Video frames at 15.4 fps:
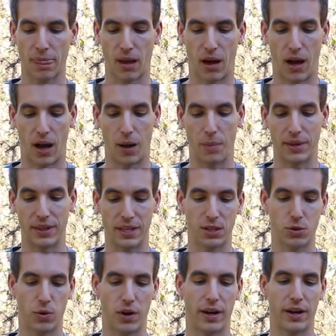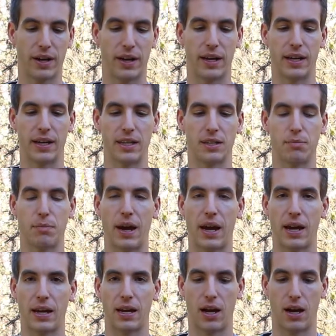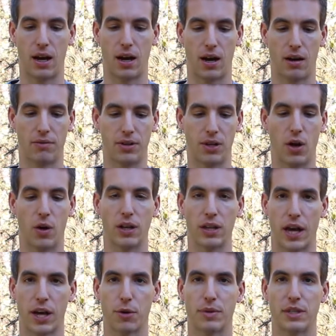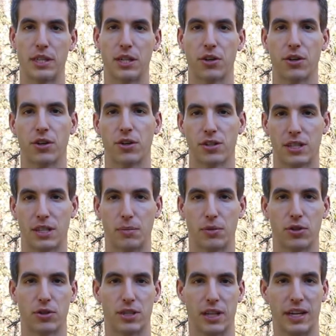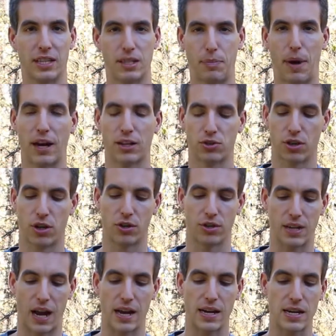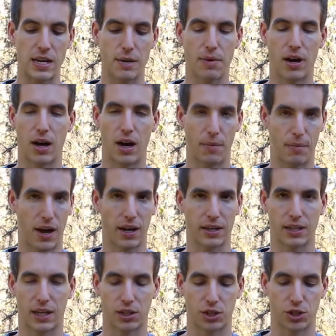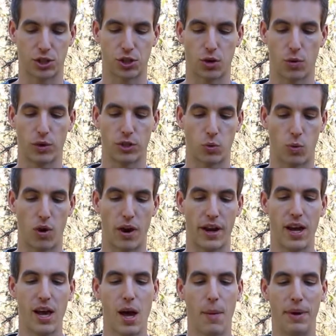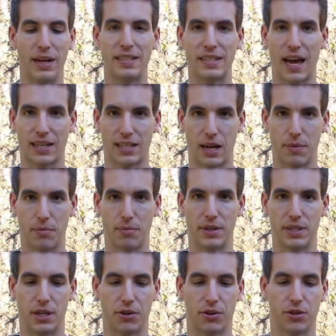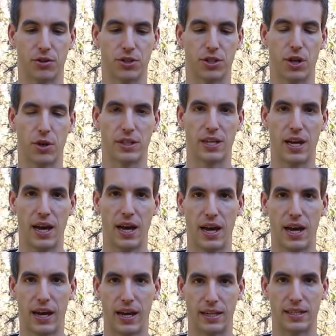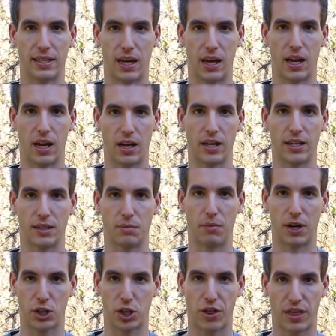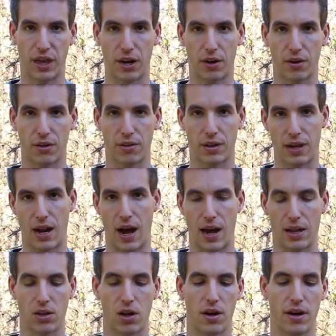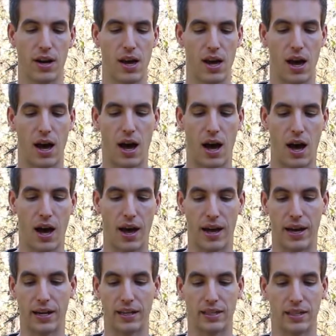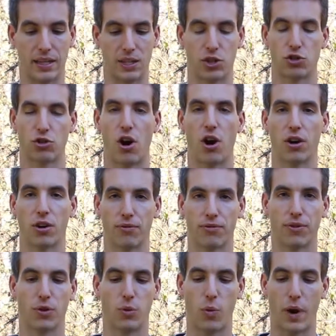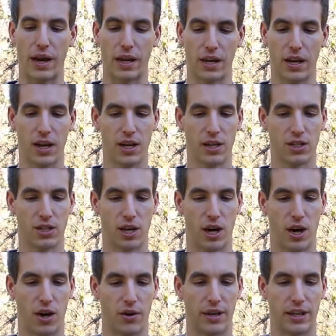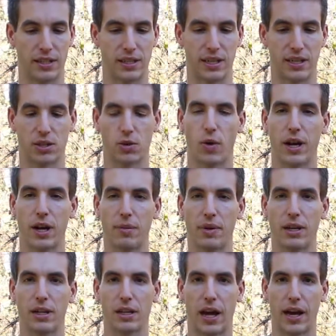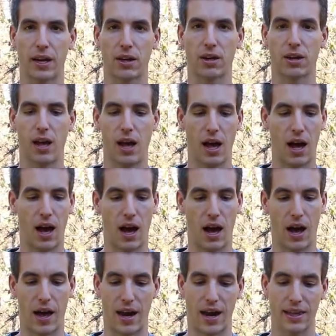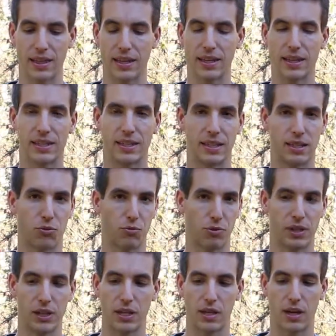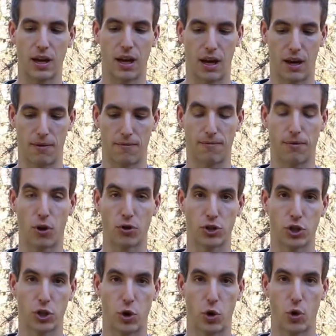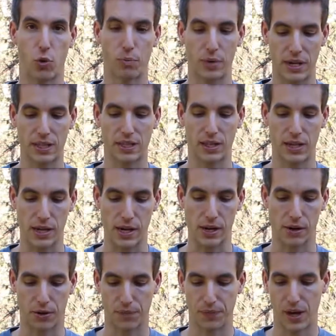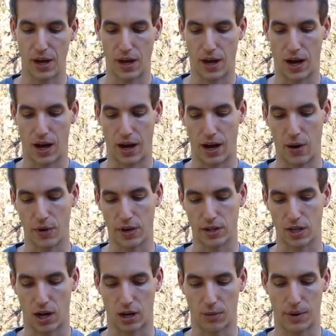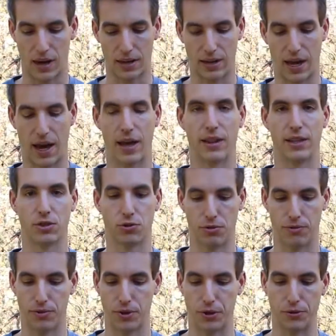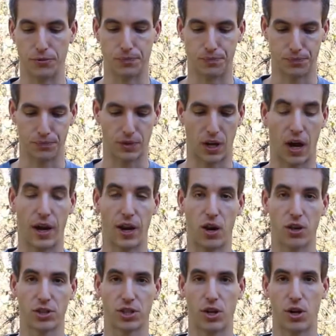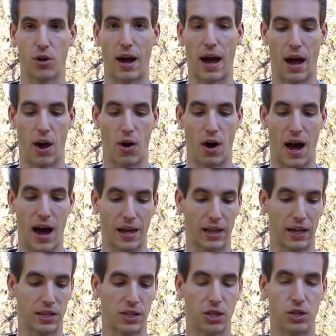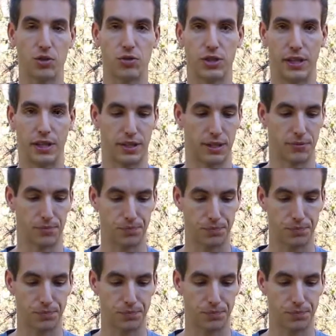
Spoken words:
But this one is made of, a lighter material similar to like Spectra or Dyneema. I'm not exactly sure which one, but it's that type of material. So it's much thinner than nylon, and it's stronger for the weight. So it's quite a bit lighter, and I think this is a really versatile piece of gear. And I want to talk about that in this review, and also how I like to use this.